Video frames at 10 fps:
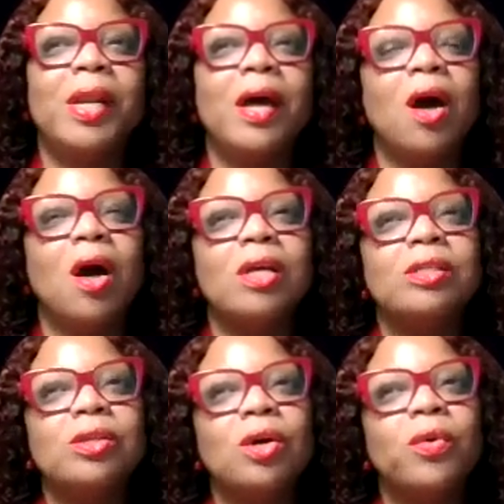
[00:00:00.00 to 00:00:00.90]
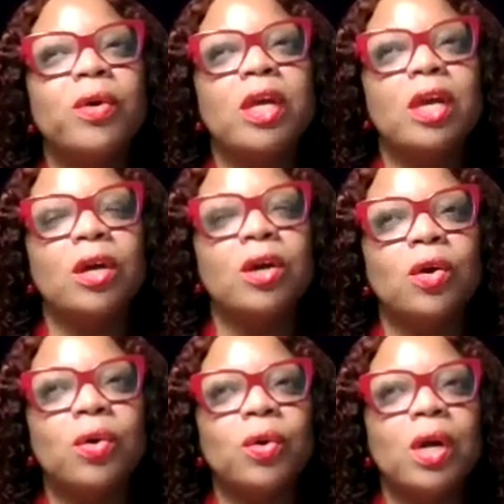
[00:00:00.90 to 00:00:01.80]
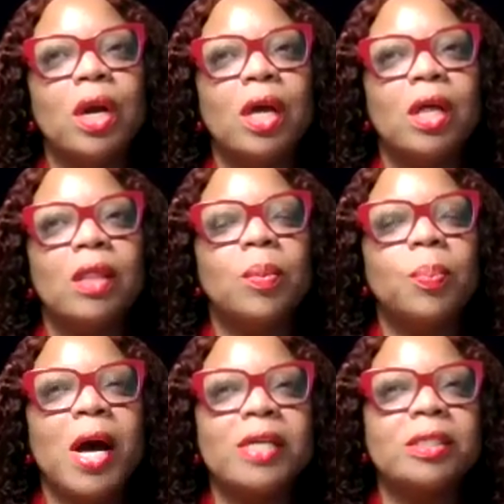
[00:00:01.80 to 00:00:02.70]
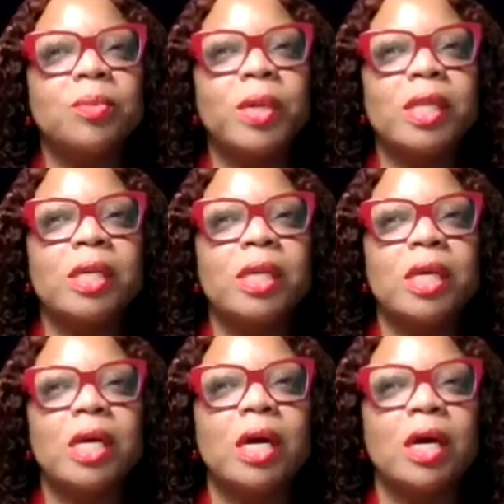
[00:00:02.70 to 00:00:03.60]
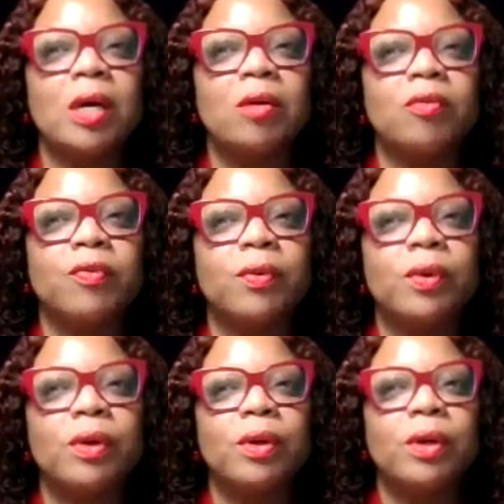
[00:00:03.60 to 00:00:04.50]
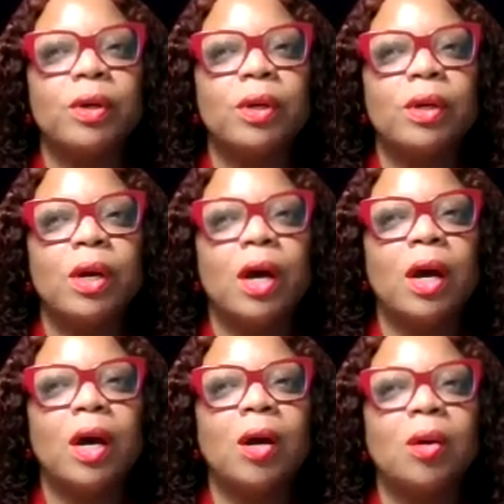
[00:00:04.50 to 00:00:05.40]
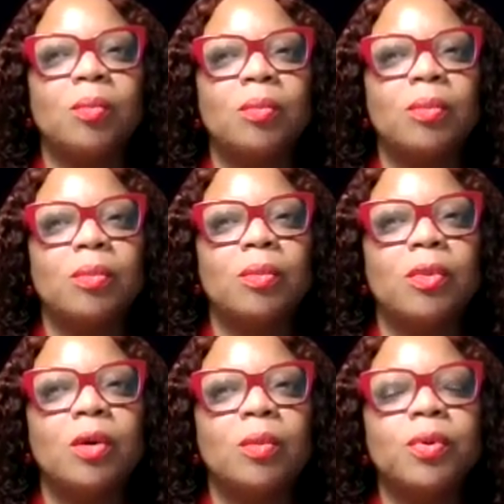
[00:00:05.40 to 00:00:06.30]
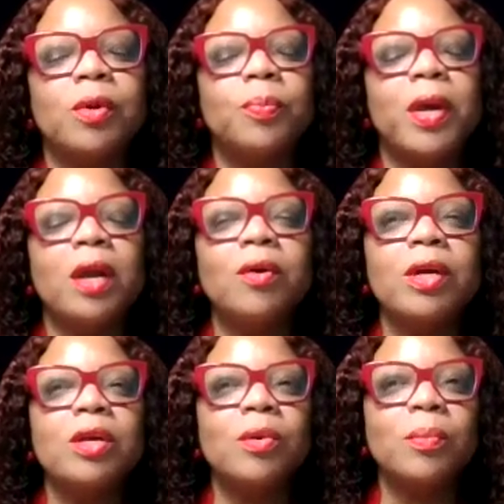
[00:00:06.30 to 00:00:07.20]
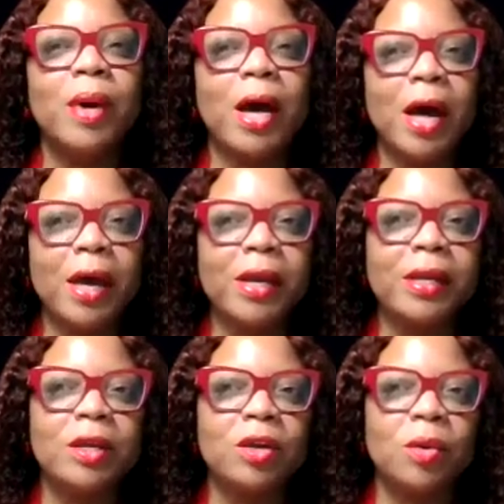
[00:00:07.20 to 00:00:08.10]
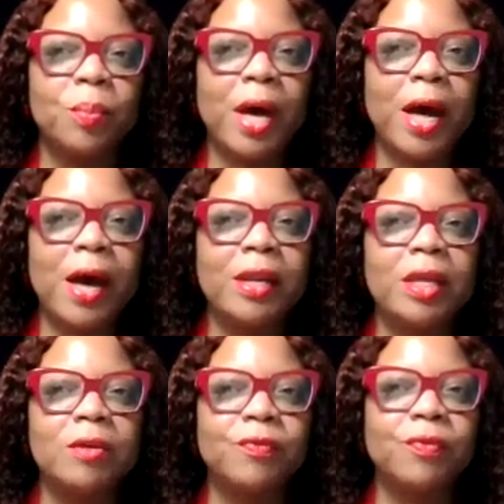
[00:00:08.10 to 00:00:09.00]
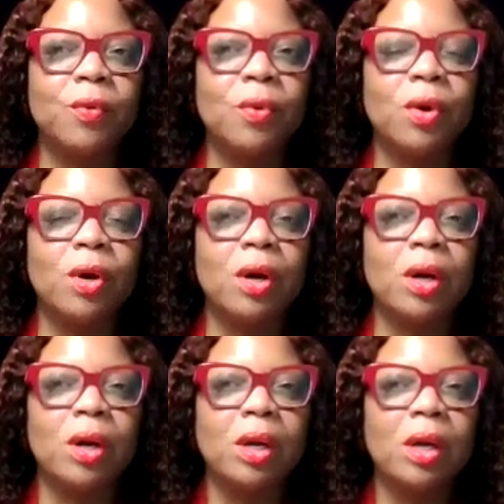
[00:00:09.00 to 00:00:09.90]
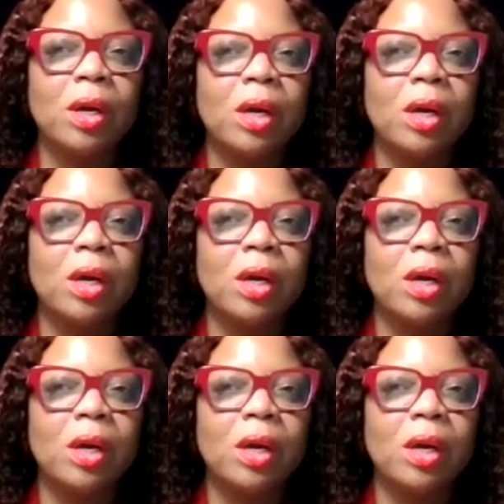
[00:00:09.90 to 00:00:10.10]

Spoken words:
But I also hear the possibility of um preparing your mind and your body for,